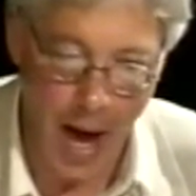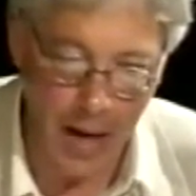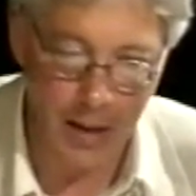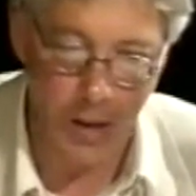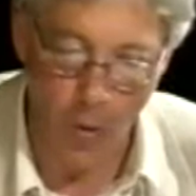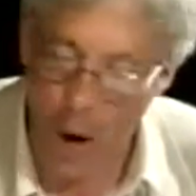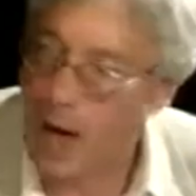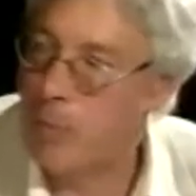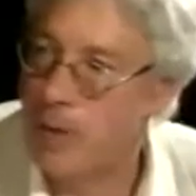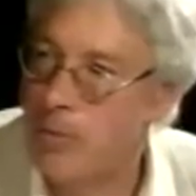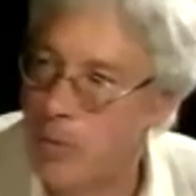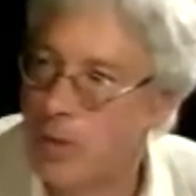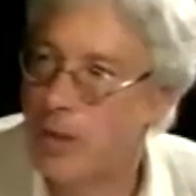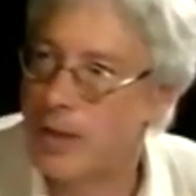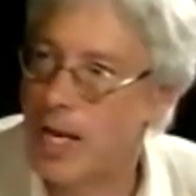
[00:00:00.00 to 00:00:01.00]
hadn't quite
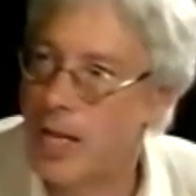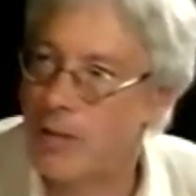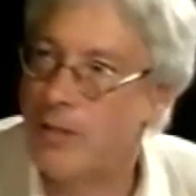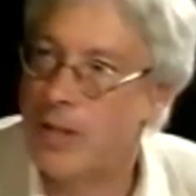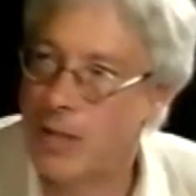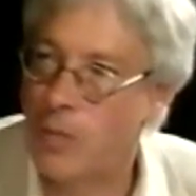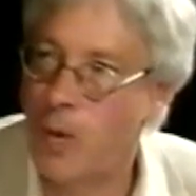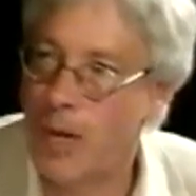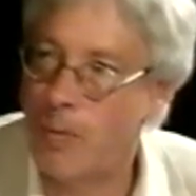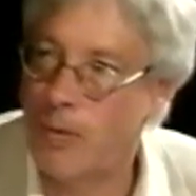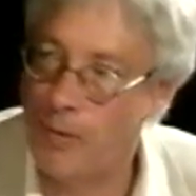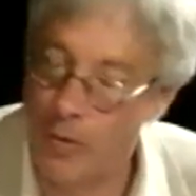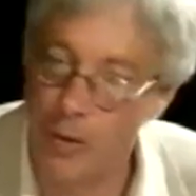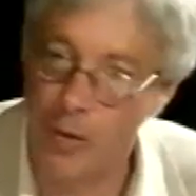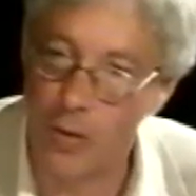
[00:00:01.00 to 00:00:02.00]
been put together in this way
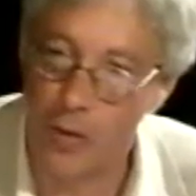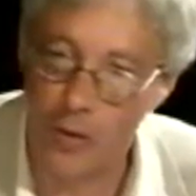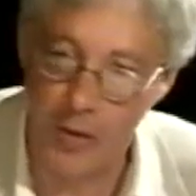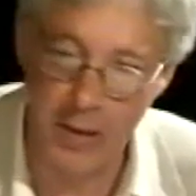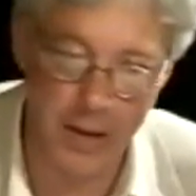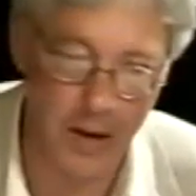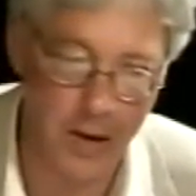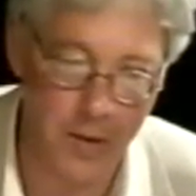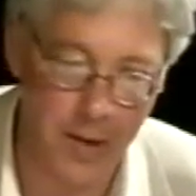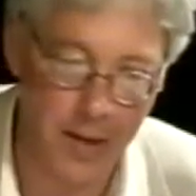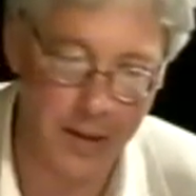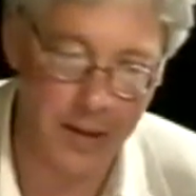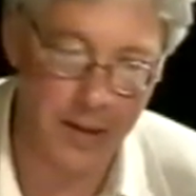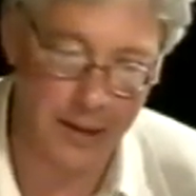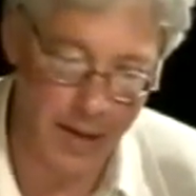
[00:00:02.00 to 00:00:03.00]
before, so
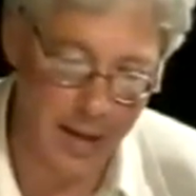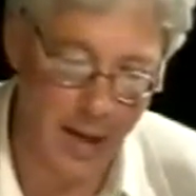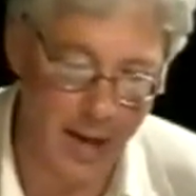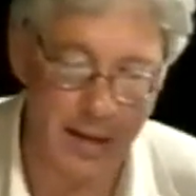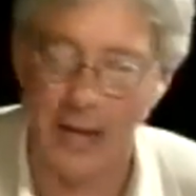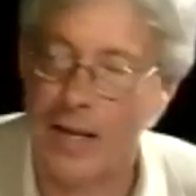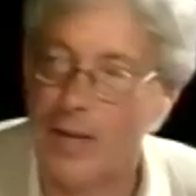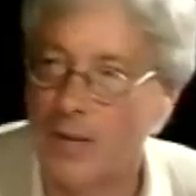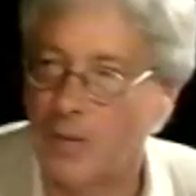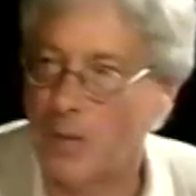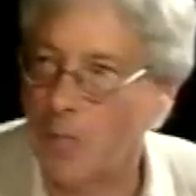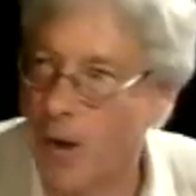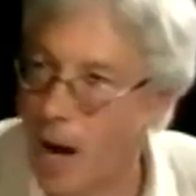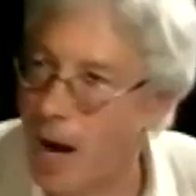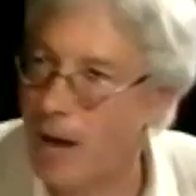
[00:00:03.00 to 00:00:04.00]
that in that sense it
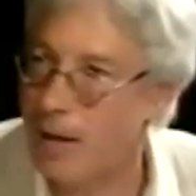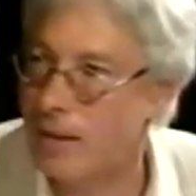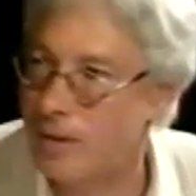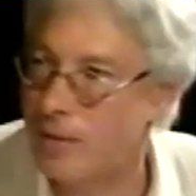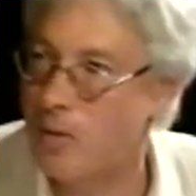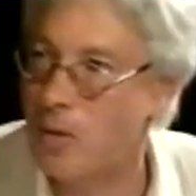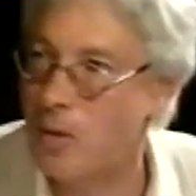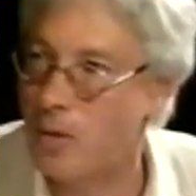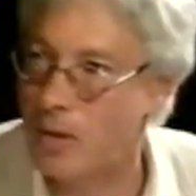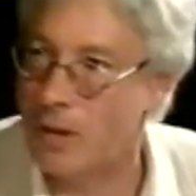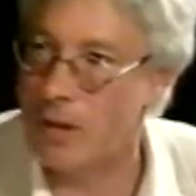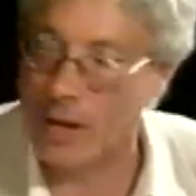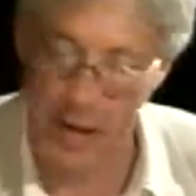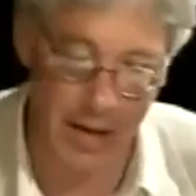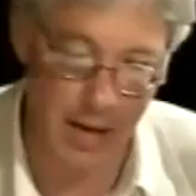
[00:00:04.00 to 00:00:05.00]
was a pilot for
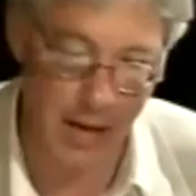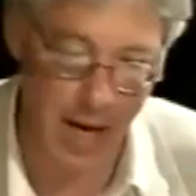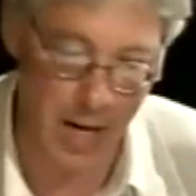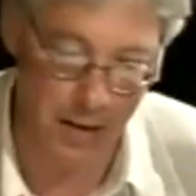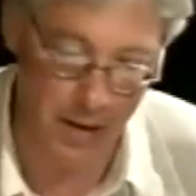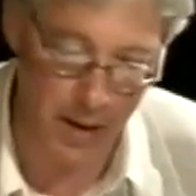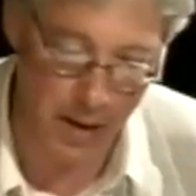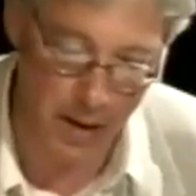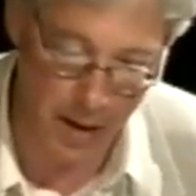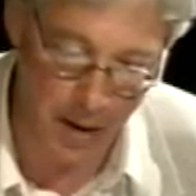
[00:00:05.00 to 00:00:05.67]
a kind of